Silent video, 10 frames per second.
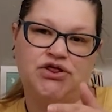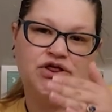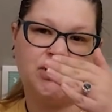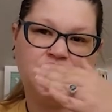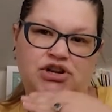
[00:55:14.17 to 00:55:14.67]

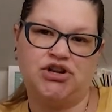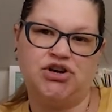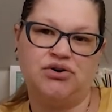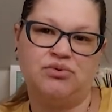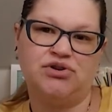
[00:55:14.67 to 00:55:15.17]
the
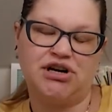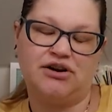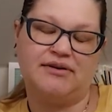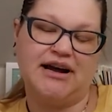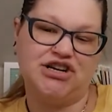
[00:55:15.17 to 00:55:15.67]
new
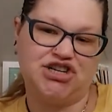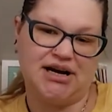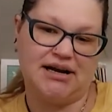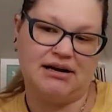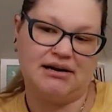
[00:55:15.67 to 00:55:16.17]

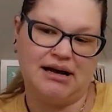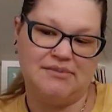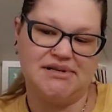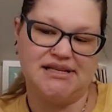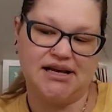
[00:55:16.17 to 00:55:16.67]
generation
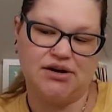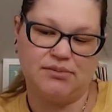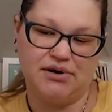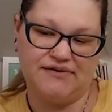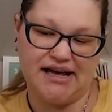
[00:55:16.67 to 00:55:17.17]
MCU
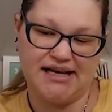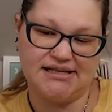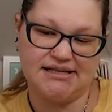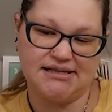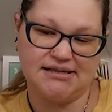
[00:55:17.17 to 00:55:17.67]

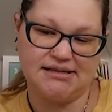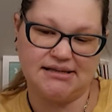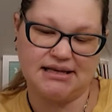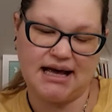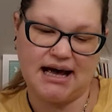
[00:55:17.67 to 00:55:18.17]
movies.
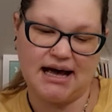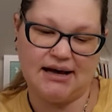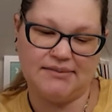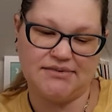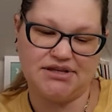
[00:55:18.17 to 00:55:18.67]

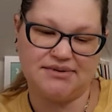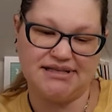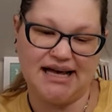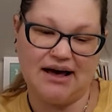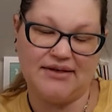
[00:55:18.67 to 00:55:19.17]
So we'll
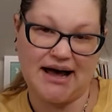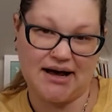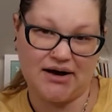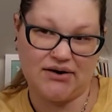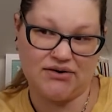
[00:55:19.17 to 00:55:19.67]
see how that
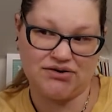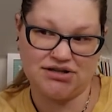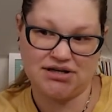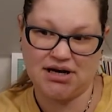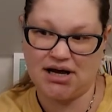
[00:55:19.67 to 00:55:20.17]
goes.